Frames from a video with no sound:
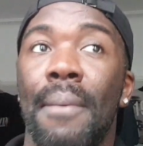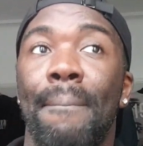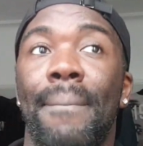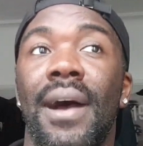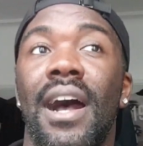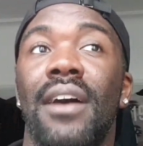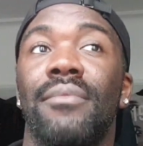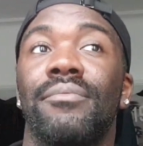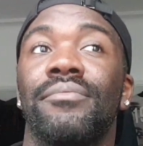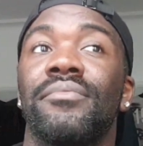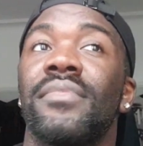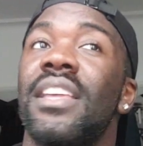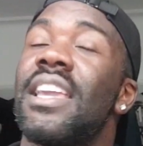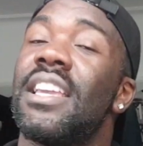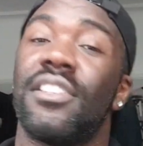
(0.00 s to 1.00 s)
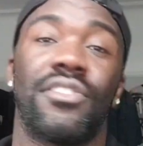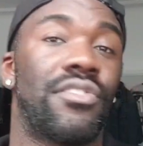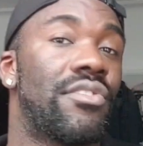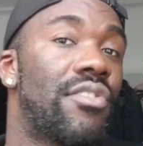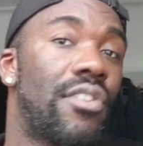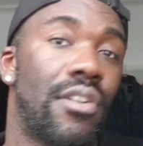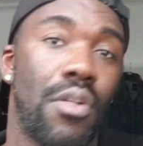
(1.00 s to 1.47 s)
but it's
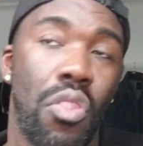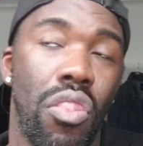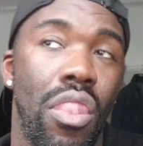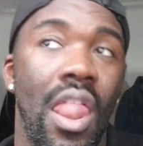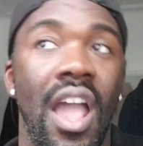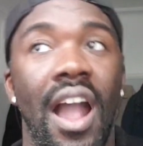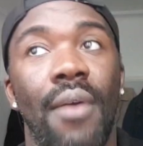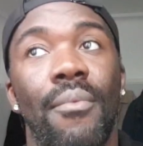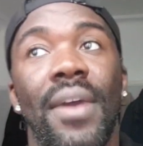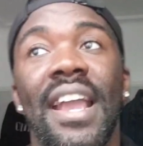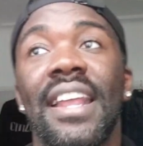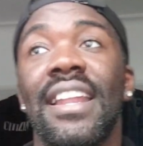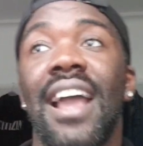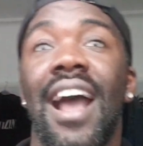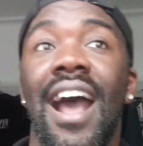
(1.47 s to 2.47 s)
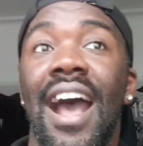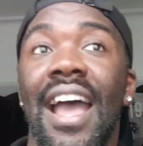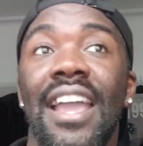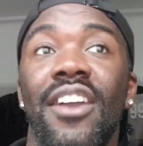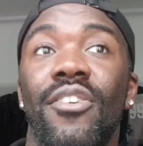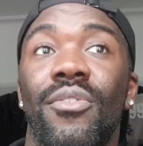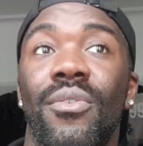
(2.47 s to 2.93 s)
not. When
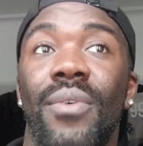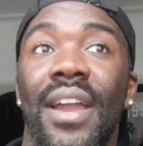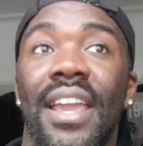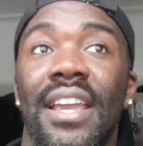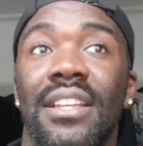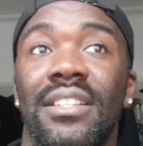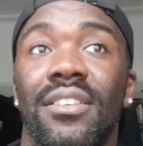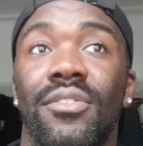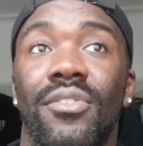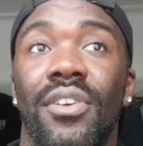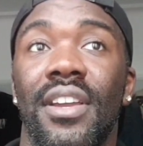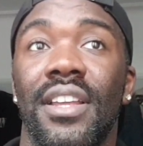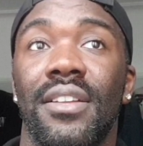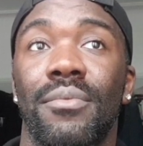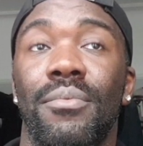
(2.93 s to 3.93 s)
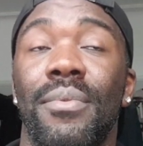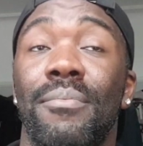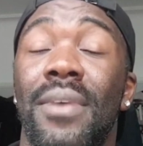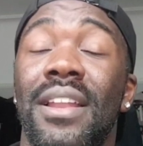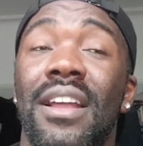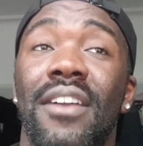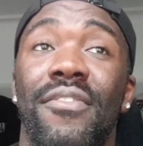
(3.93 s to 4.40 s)
I always got in,
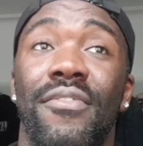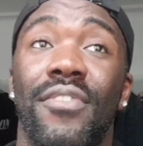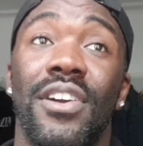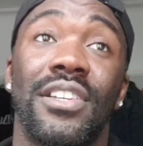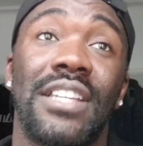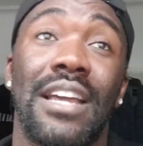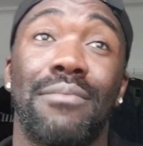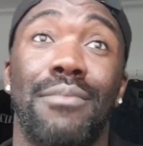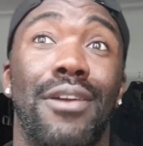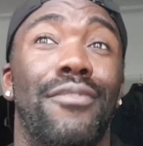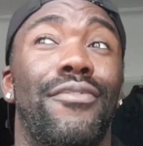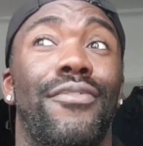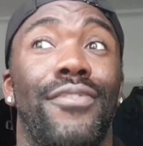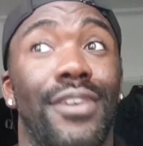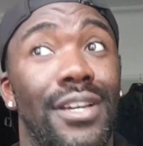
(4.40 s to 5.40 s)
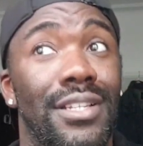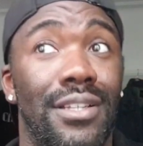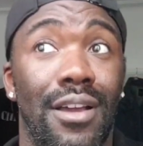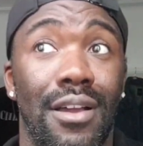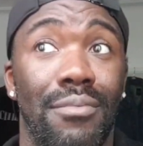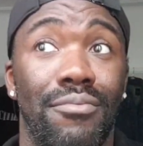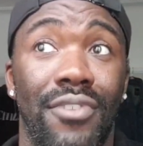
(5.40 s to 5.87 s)
when I first had my first
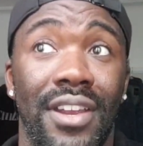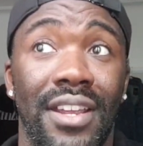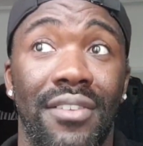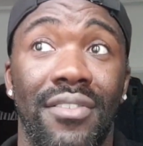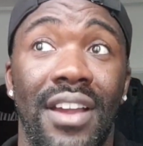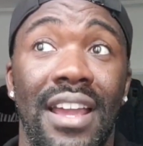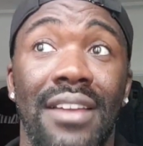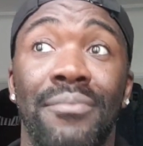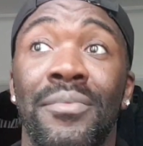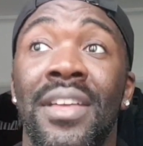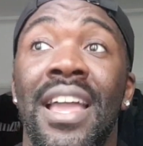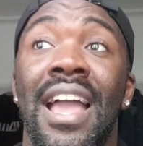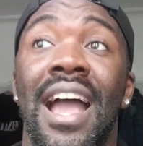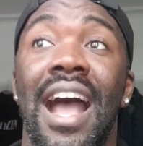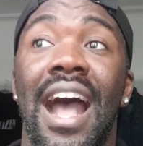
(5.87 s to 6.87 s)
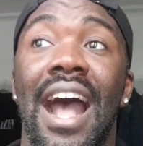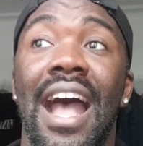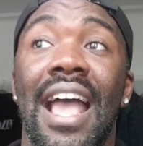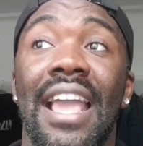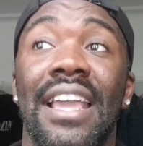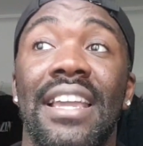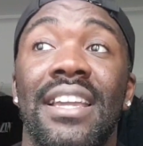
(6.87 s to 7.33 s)
heartbreak, right,
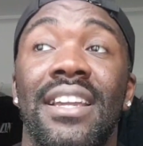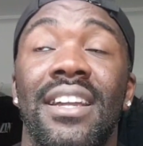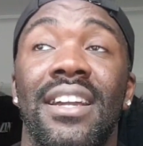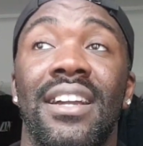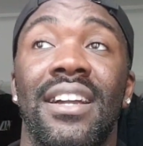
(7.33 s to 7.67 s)
I